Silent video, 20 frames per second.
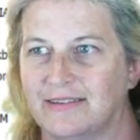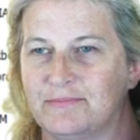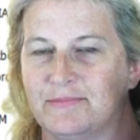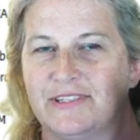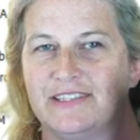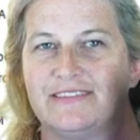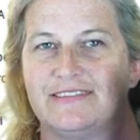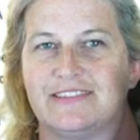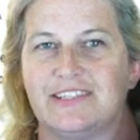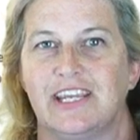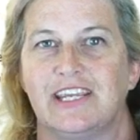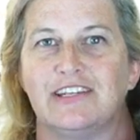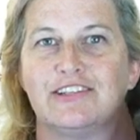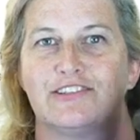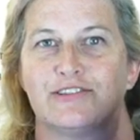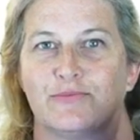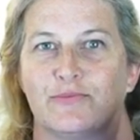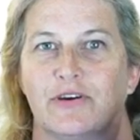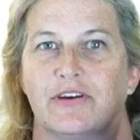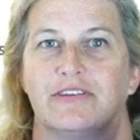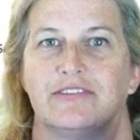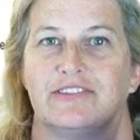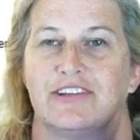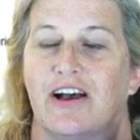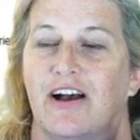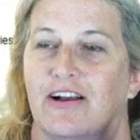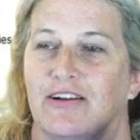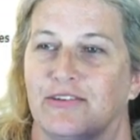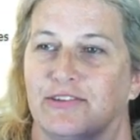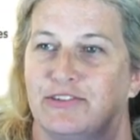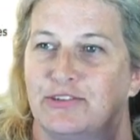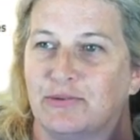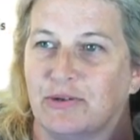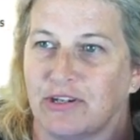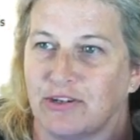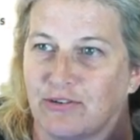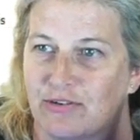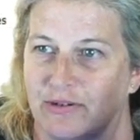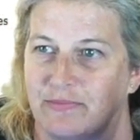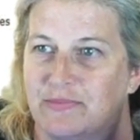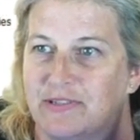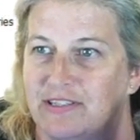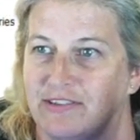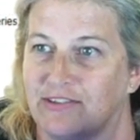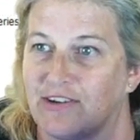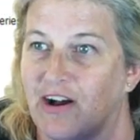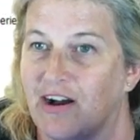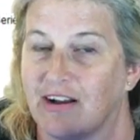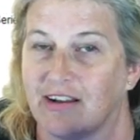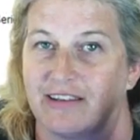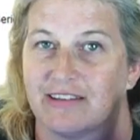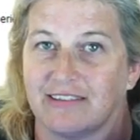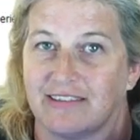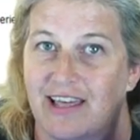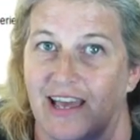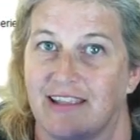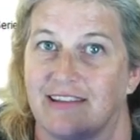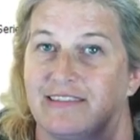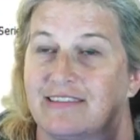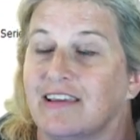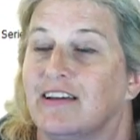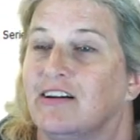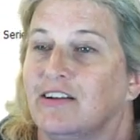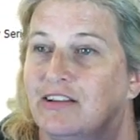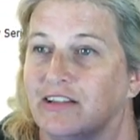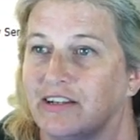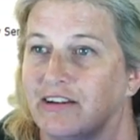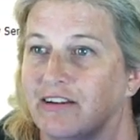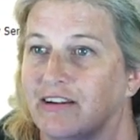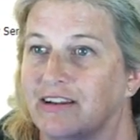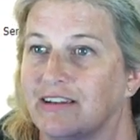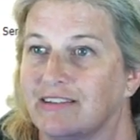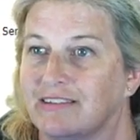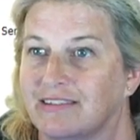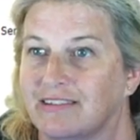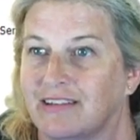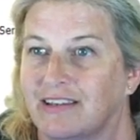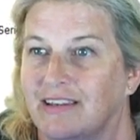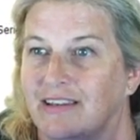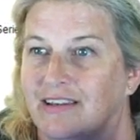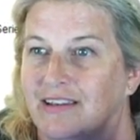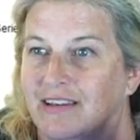I'm gonna change the word dongle to encrypted dog because that's hilarious.